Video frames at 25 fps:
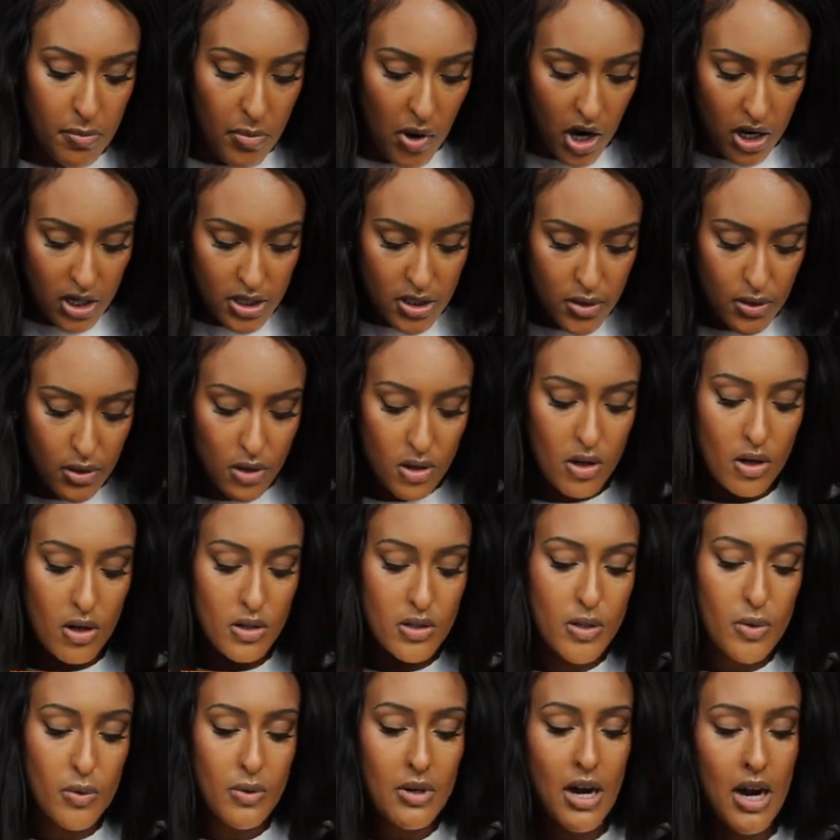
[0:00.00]
box
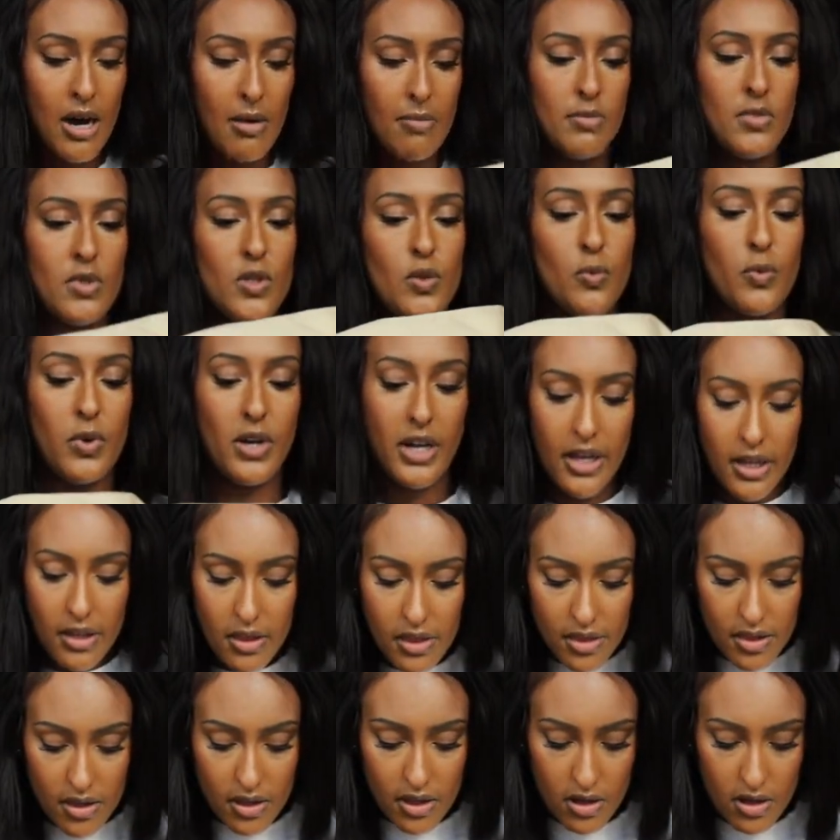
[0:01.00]
also comes with,